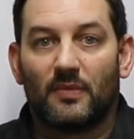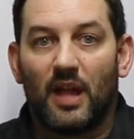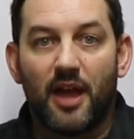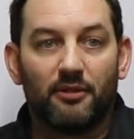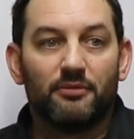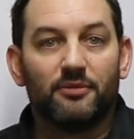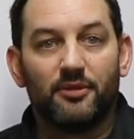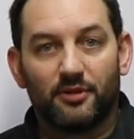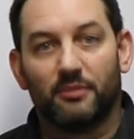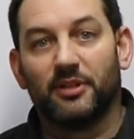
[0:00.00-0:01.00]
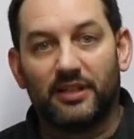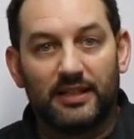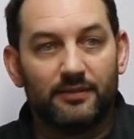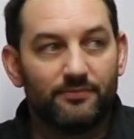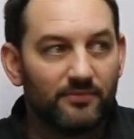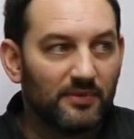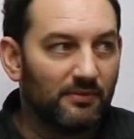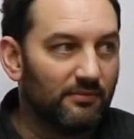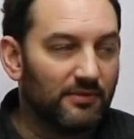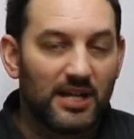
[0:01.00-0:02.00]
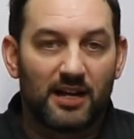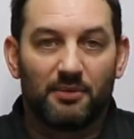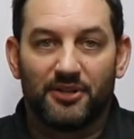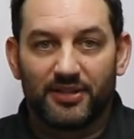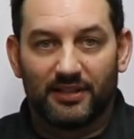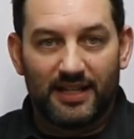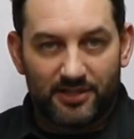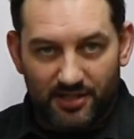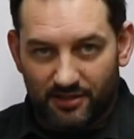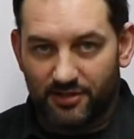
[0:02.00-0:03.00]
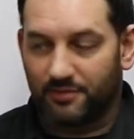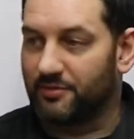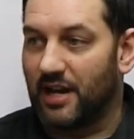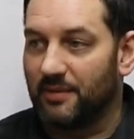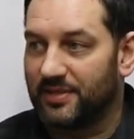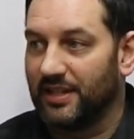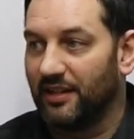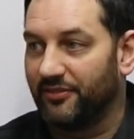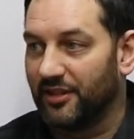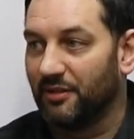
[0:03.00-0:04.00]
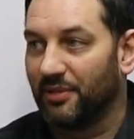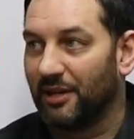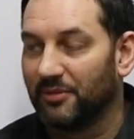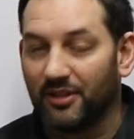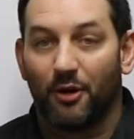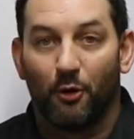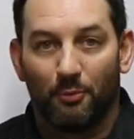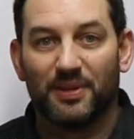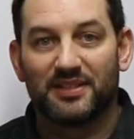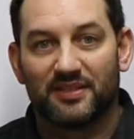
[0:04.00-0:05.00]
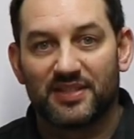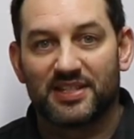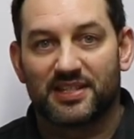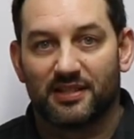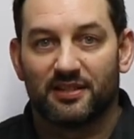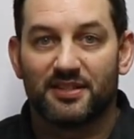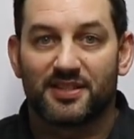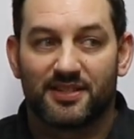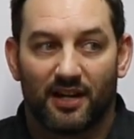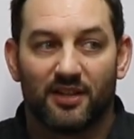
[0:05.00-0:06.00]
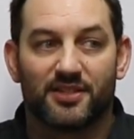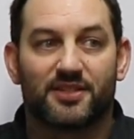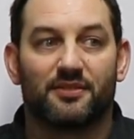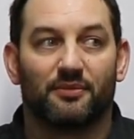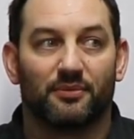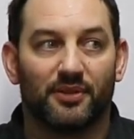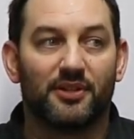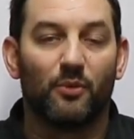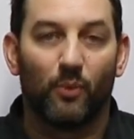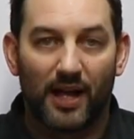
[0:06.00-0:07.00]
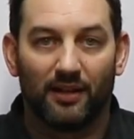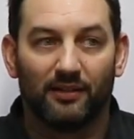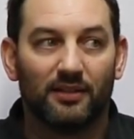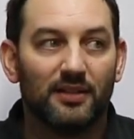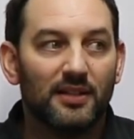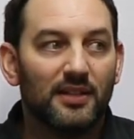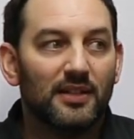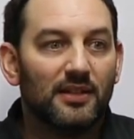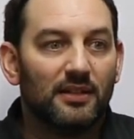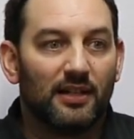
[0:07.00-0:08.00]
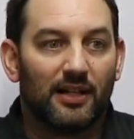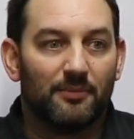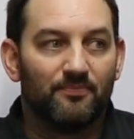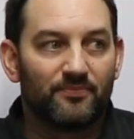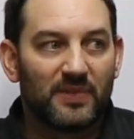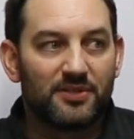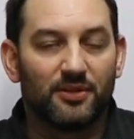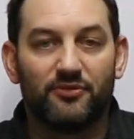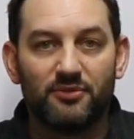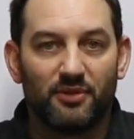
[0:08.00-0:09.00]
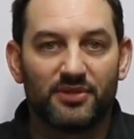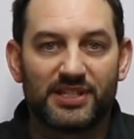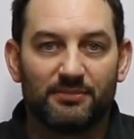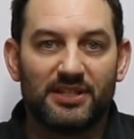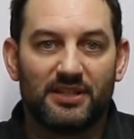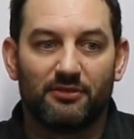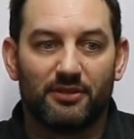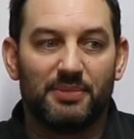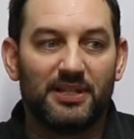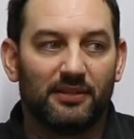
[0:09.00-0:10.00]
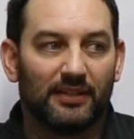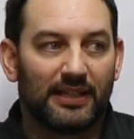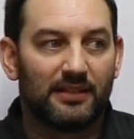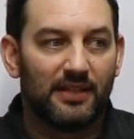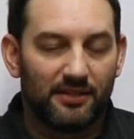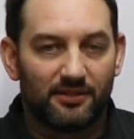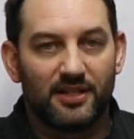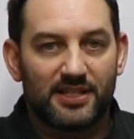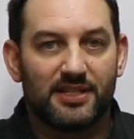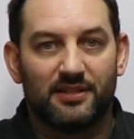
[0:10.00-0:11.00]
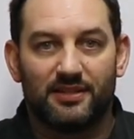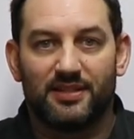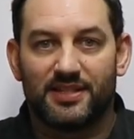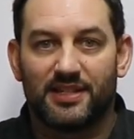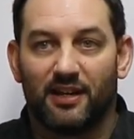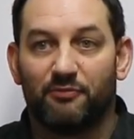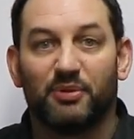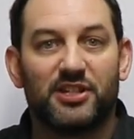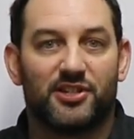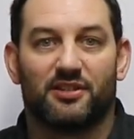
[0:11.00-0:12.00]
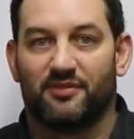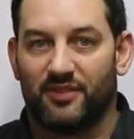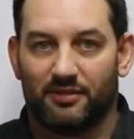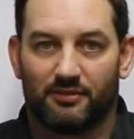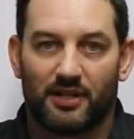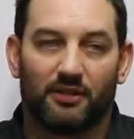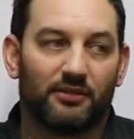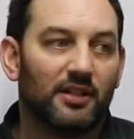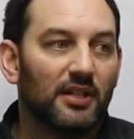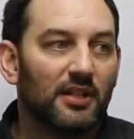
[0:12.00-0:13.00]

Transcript: I don't normally talk about the like, share, subscribe stuff there, but I'm really hoping that this series does really well. So if you know somebody that would be like interested in this stuff, please share the video around.